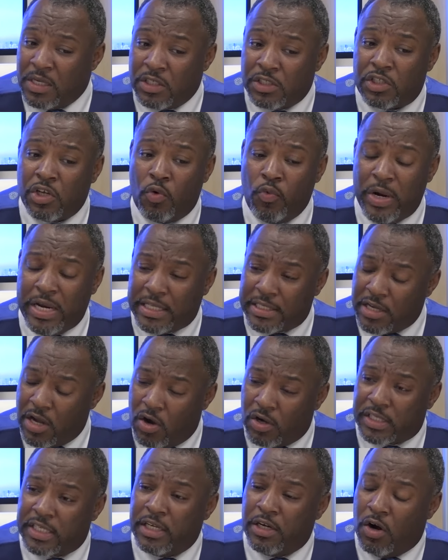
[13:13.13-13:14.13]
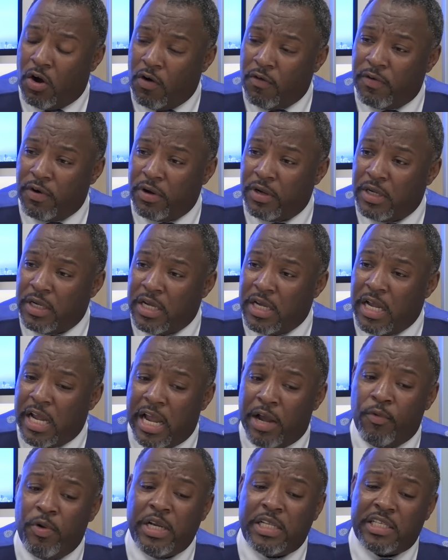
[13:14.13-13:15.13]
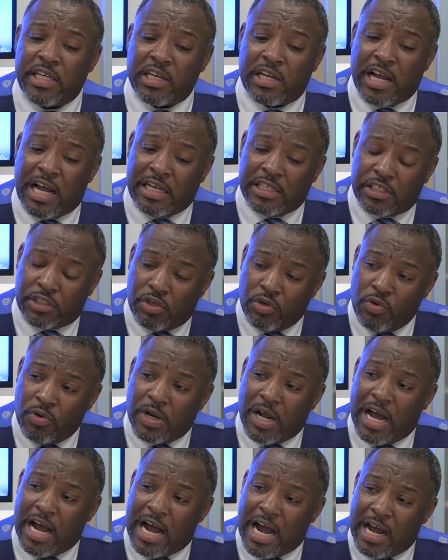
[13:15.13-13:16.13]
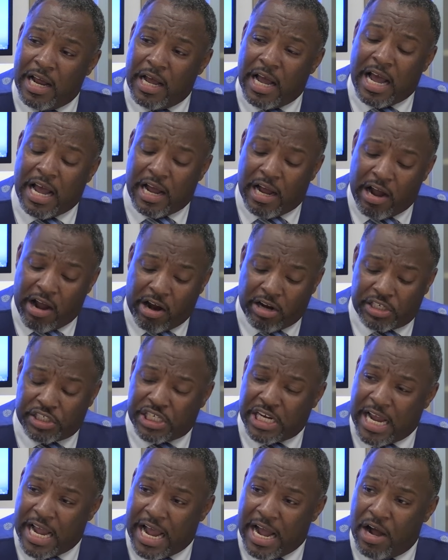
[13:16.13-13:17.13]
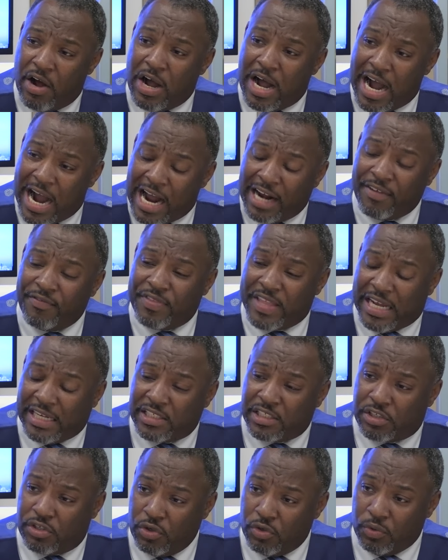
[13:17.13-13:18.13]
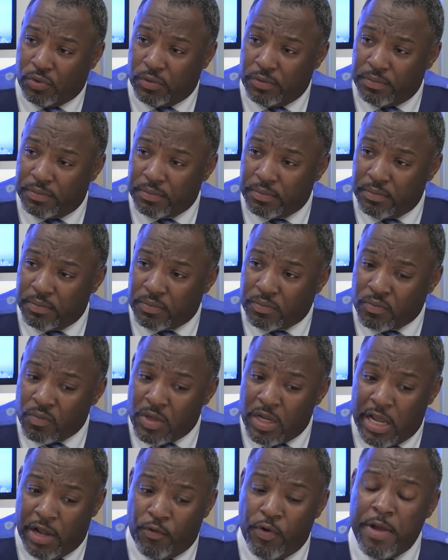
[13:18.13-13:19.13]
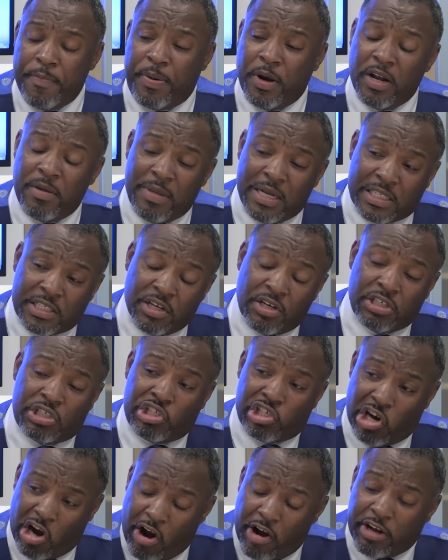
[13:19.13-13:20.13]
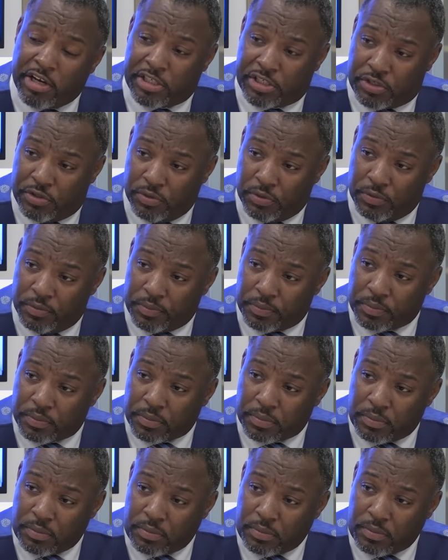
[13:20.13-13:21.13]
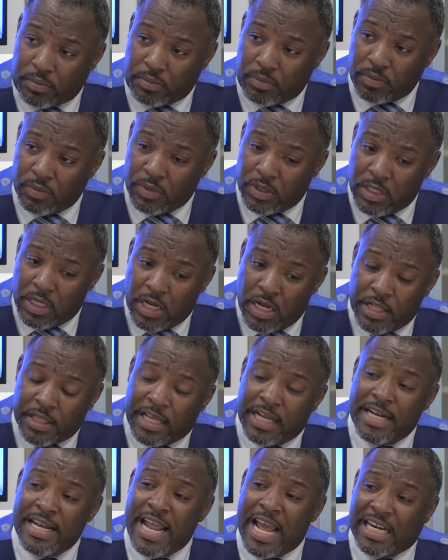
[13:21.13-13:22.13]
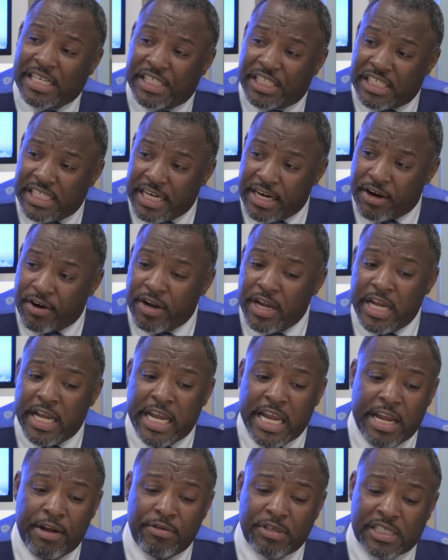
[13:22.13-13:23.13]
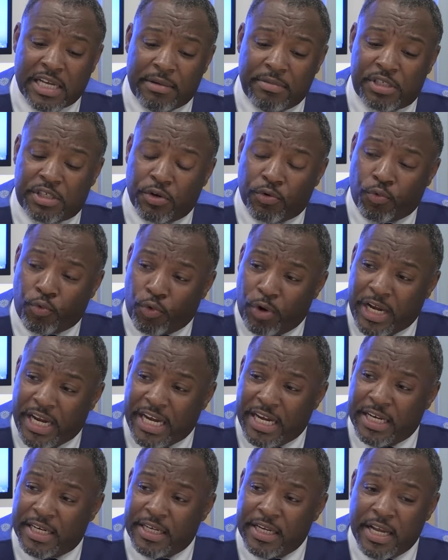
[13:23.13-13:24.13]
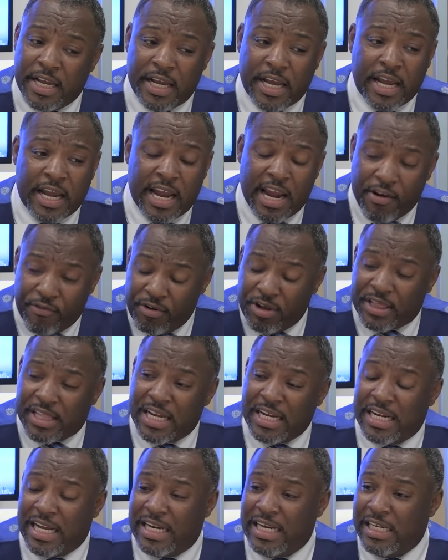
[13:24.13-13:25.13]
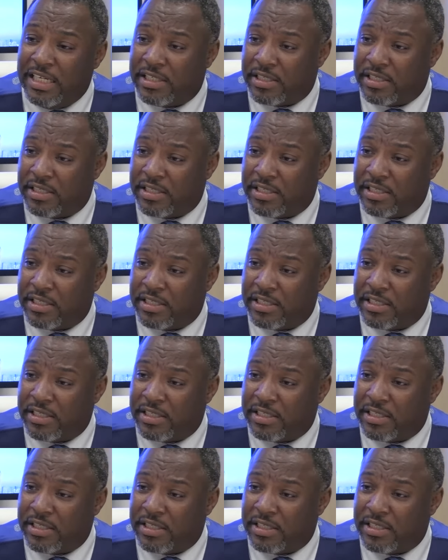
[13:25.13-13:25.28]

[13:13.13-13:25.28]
So we talked it over, and we took our child out of that school, and we put him into a charter school. The next year, he was able to read everything that he